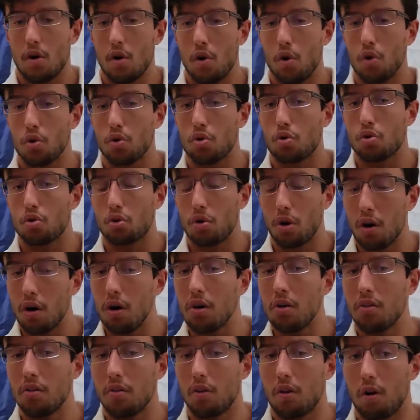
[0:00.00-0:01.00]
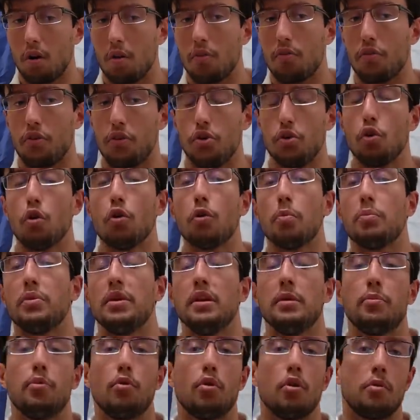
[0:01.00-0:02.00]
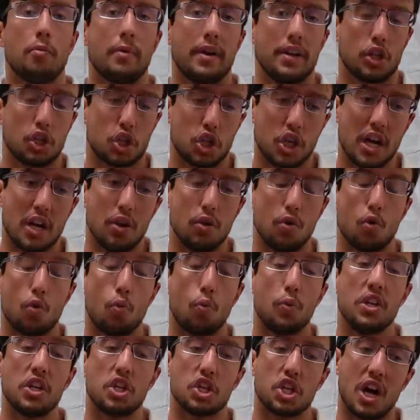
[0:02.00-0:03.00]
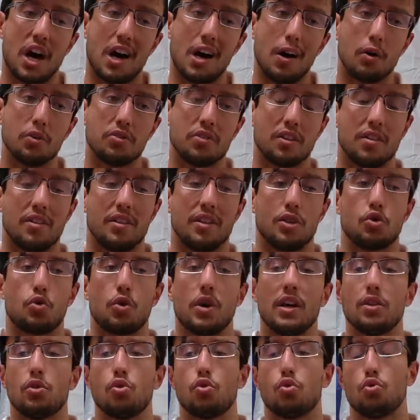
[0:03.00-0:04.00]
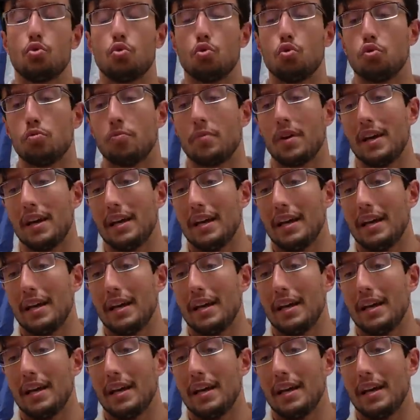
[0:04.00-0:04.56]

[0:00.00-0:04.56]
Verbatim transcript: a ton of young people on my channel reach out and they try to